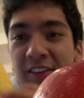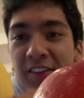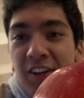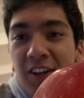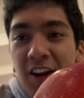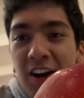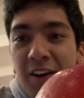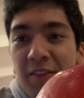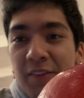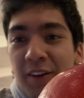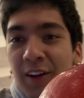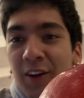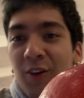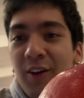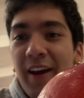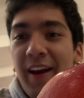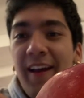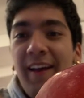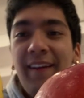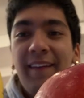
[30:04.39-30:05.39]
undercover
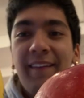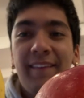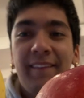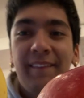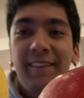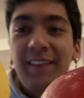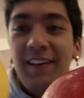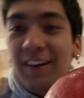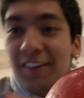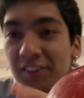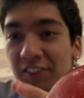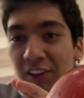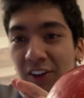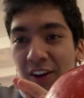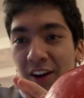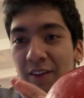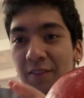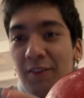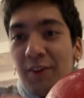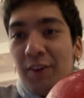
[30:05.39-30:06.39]
okay
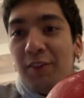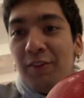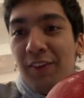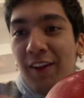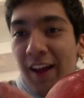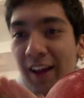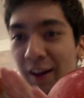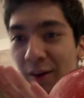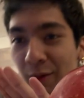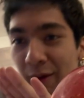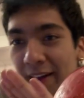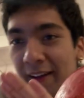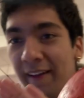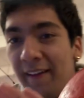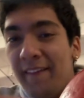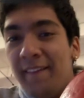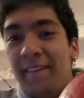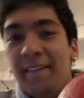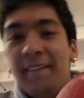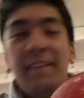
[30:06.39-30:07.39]
undercover fly away
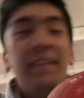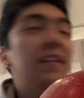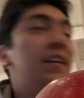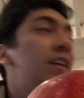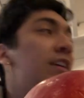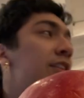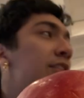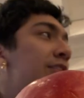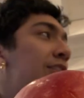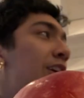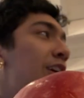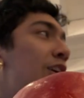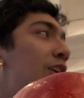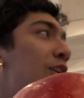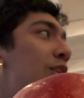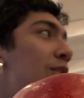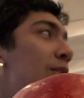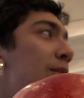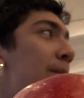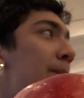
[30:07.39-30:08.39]

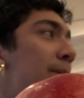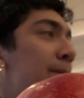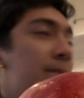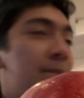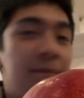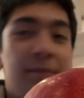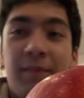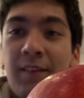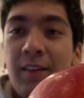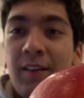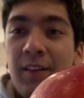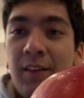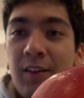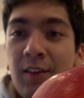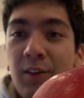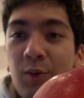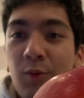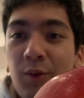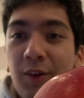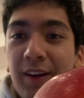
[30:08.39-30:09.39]
so
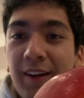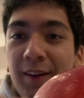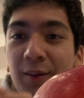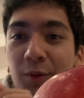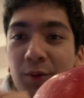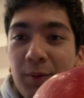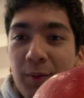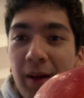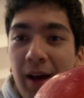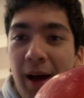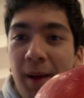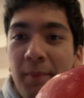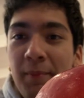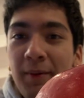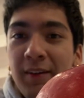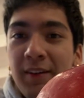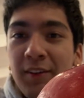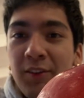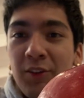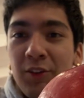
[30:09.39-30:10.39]
what what i'm
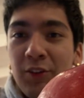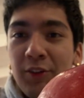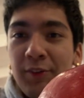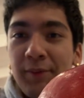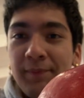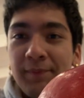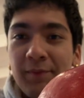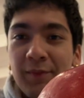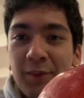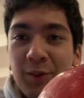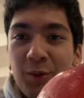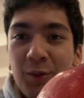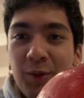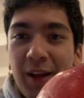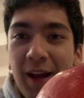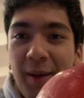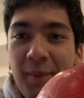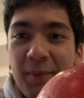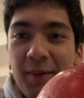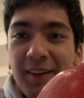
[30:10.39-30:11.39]
gonna do
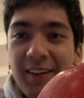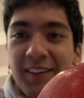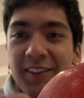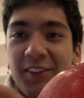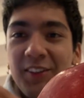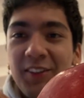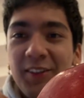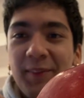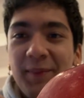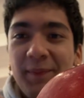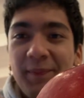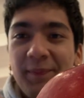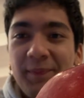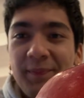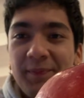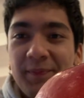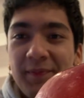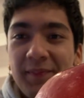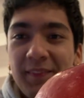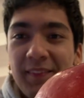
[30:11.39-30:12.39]
what I'm going to do
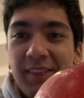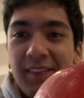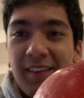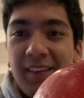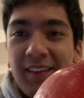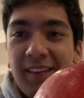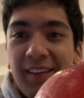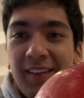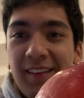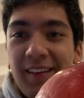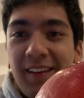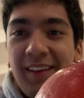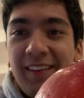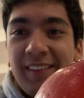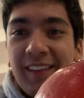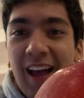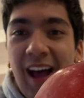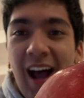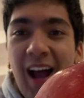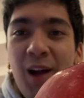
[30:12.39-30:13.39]

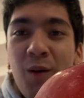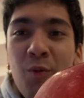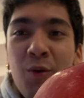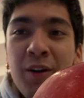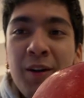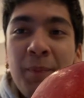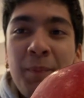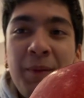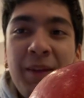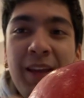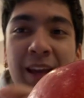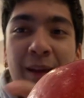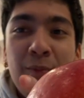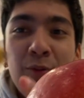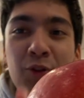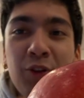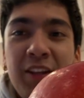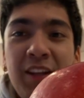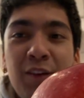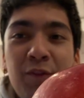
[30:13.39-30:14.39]
is I want to be
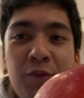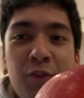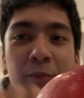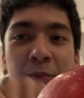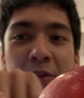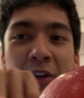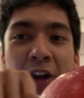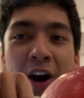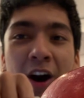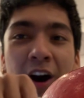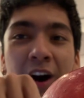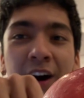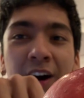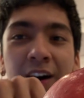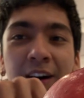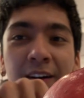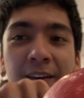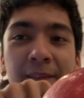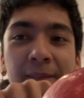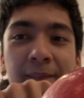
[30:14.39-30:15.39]
able to hear from
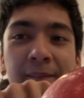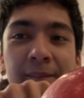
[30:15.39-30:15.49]
y'all.